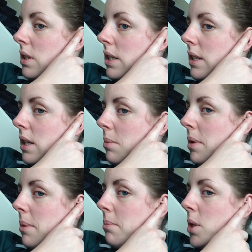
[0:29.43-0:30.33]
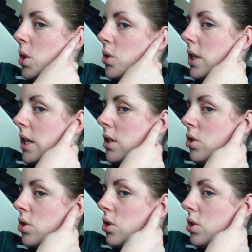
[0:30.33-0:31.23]
a little bit bloody
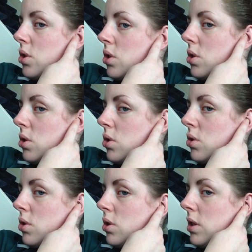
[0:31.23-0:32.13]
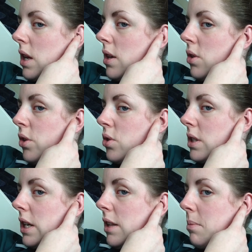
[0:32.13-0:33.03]
just on that the
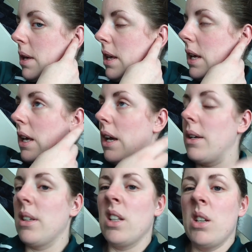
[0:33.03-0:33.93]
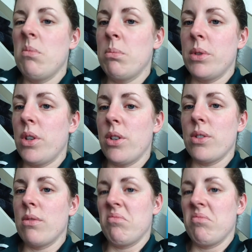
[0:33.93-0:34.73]
underneath bit here but not